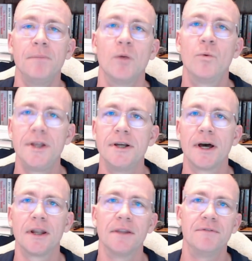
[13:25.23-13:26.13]
What do you got
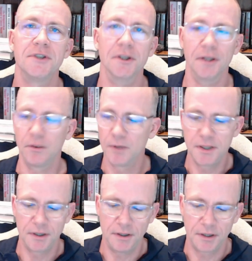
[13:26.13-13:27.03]
on the facility? Well,
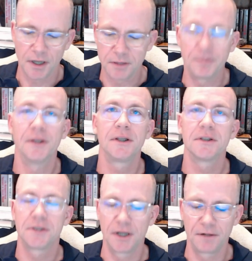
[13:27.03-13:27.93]
you got the building
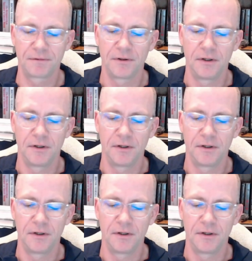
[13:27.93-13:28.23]
itself.